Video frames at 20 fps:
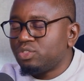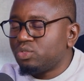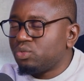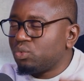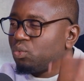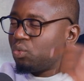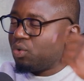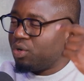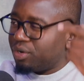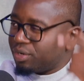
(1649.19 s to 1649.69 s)

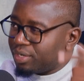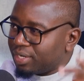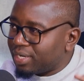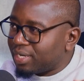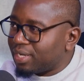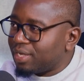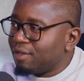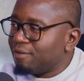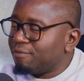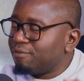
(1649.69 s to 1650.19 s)
to
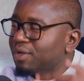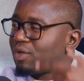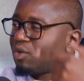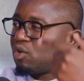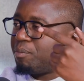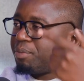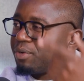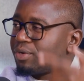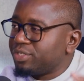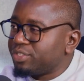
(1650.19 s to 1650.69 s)
work for a
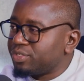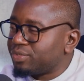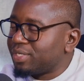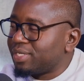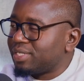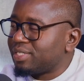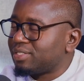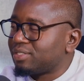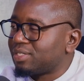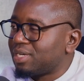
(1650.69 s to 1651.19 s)
corporation
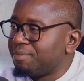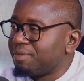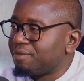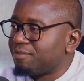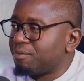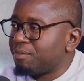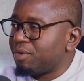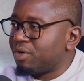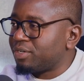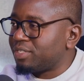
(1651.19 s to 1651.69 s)
that is coming
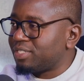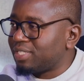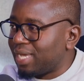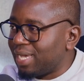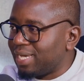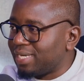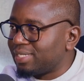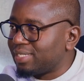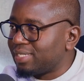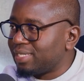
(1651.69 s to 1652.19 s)
from
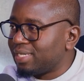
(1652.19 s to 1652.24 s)
outside.